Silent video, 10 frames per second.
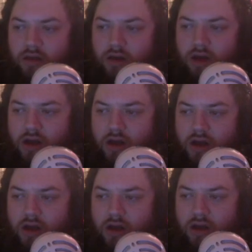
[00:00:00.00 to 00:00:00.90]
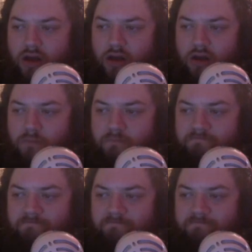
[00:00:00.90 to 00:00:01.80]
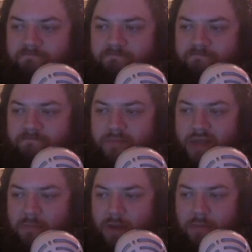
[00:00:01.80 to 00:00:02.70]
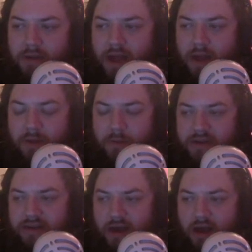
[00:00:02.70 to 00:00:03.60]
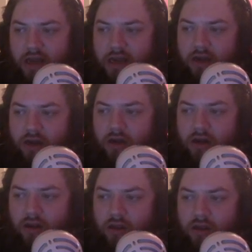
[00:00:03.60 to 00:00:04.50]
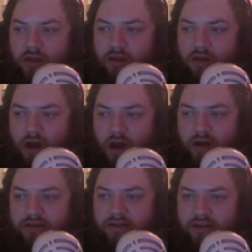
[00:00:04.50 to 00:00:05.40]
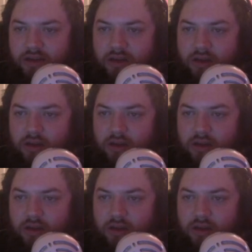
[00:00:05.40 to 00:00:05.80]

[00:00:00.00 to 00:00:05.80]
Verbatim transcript: Um, that might be. I might be done. Honestly.